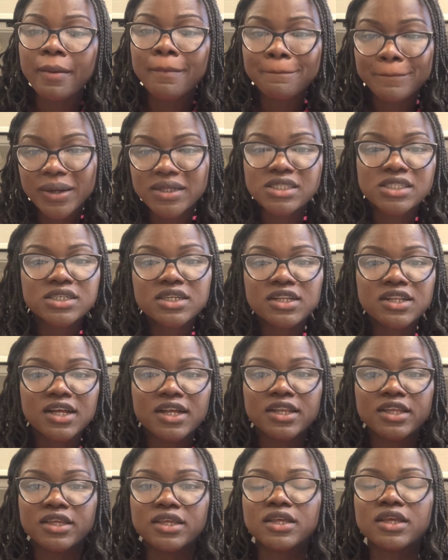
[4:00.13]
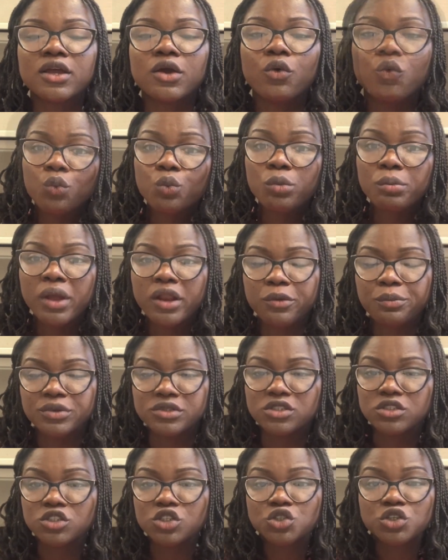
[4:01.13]
particularly women
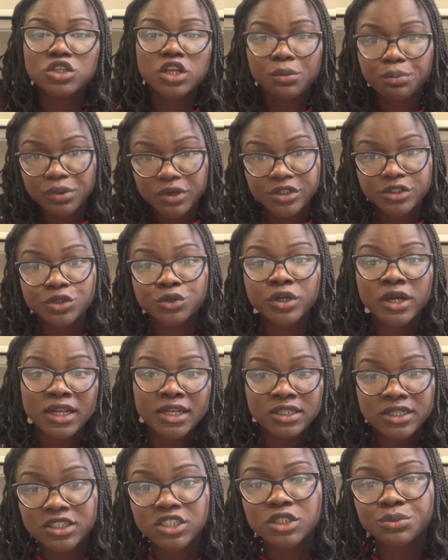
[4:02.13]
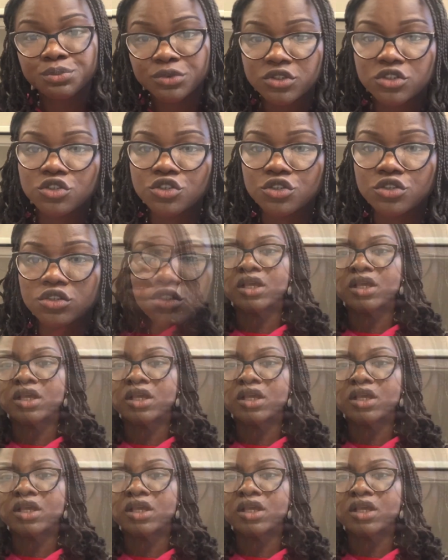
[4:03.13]
representation in political and leadership positions.